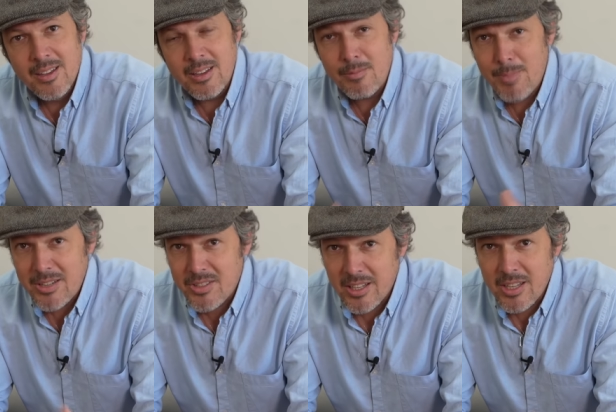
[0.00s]
In the
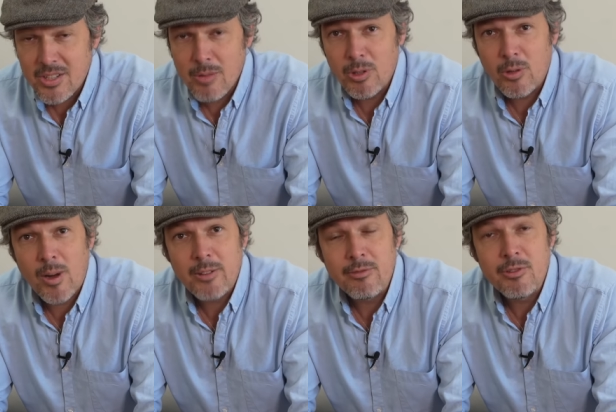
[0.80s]
past decades, I won
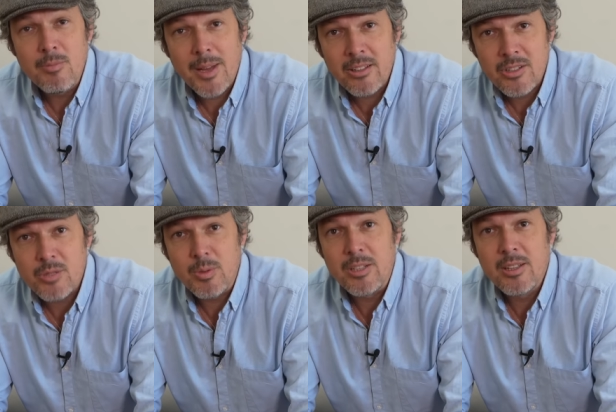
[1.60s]
quite a few
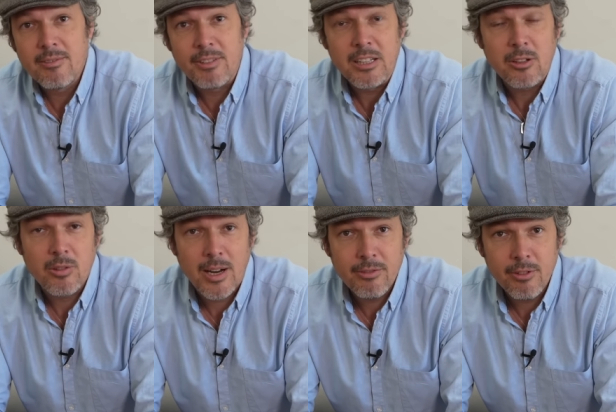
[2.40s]
medals with
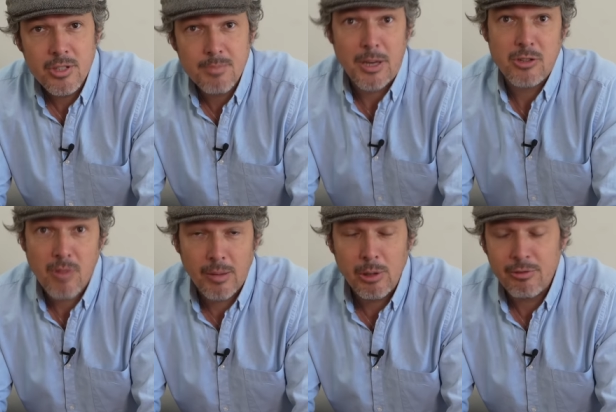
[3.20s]
flintlock rifles, patch
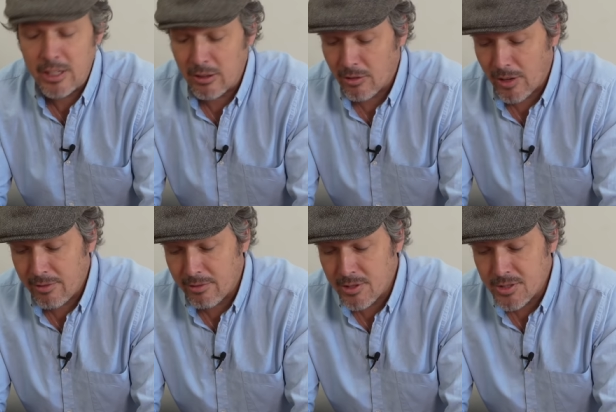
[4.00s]
rifle flintlock
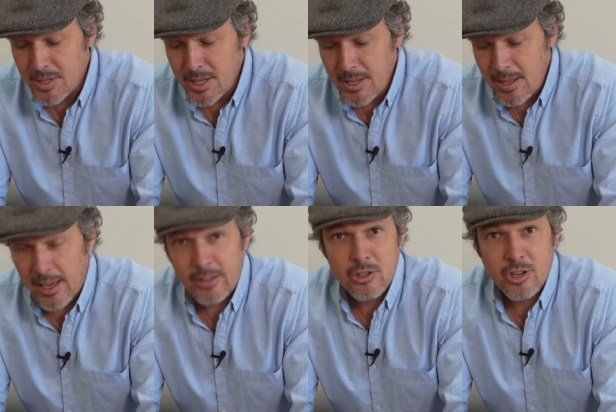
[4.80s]
rifles,
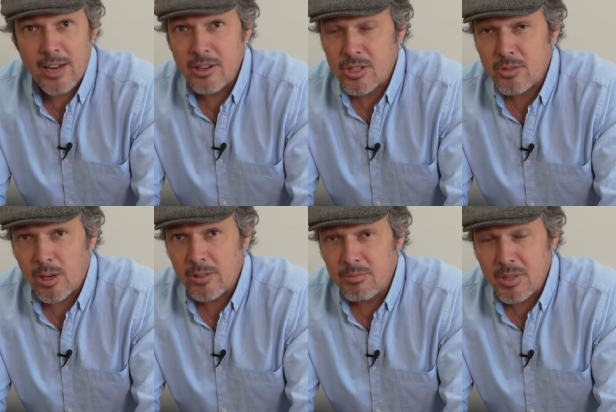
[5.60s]
and the shiniest
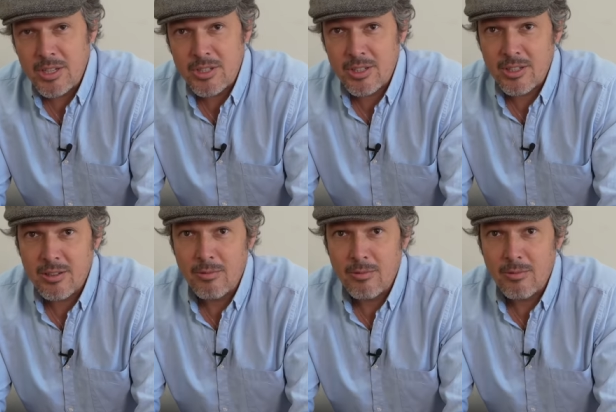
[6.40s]
one is uh,